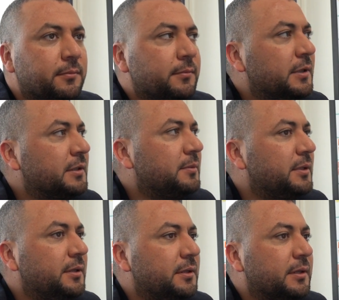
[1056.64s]
Let
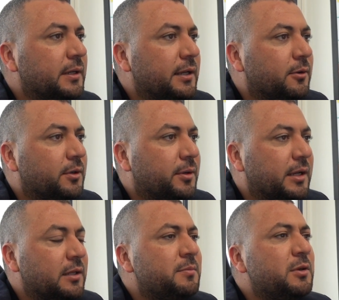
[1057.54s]
me click on
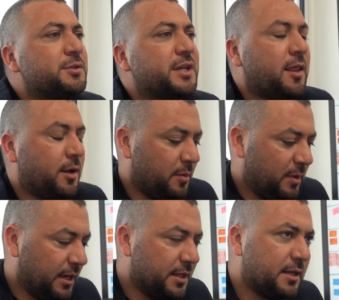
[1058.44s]
create. Let me use another
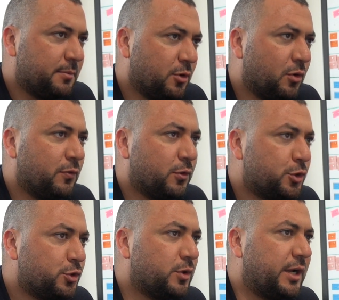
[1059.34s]
email that I know for
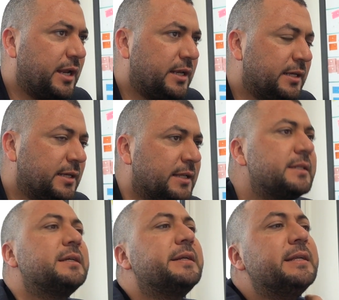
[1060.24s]
sure I did
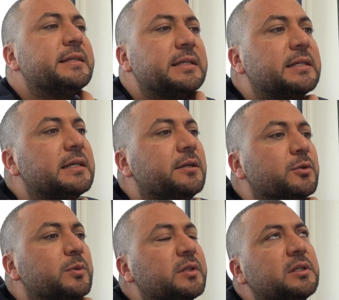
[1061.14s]
not create an
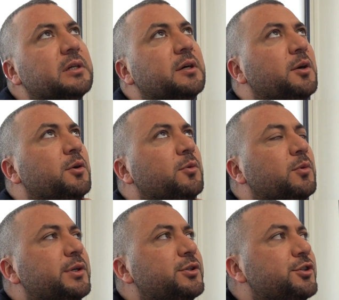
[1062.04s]
account with,
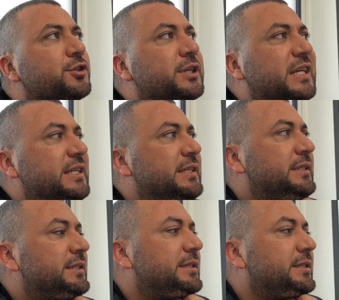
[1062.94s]
which
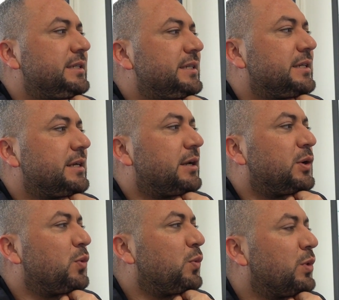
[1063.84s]
is
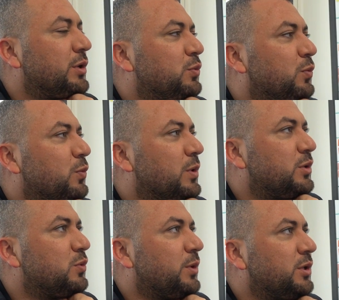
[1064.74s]
what
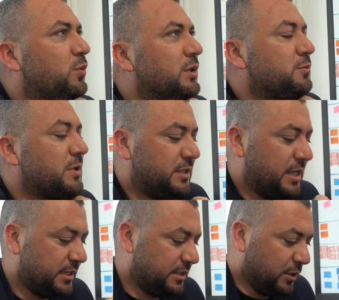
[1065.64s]

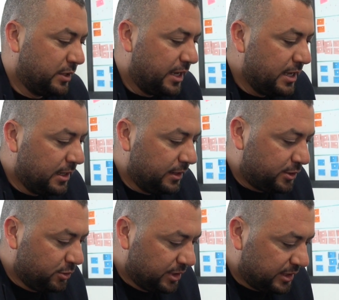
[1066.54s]
that's okay.
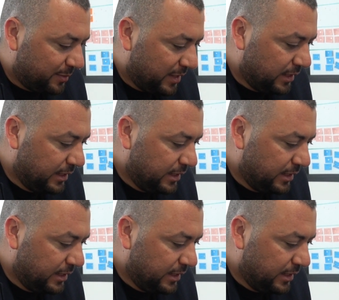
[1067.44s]
Let's use this email.